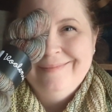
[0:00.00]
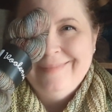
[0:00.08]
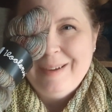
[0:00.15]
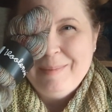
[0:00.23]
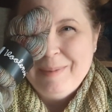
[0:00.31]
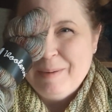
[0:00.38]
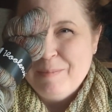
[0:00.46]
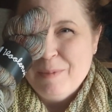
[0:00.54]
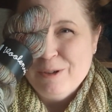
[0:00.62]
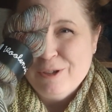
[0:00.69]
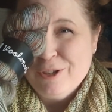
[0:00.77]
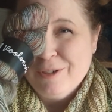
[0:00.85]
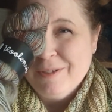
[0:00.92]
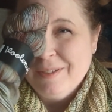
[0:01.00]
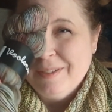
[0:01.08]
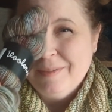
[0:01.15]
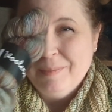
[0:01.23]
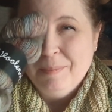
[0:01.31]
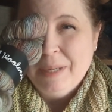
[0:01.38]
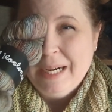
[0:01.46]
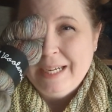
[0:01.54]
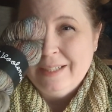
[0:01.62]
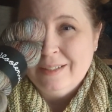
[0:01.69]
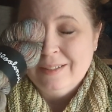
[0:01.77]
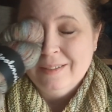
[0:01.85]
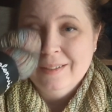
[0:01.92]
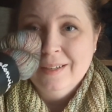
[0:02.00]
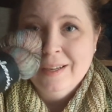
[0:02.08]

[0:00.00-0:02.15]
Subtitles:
I'm an emotional buyer.